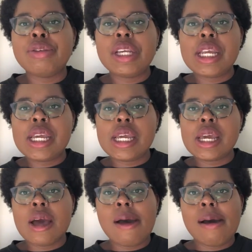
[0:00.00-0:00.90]
reading
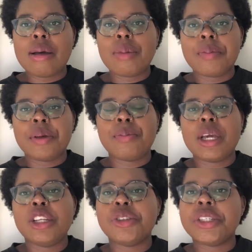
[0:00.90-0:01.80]
a book
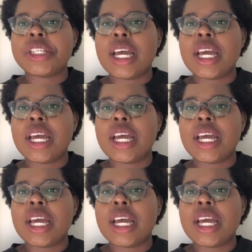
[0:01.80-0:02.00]
by George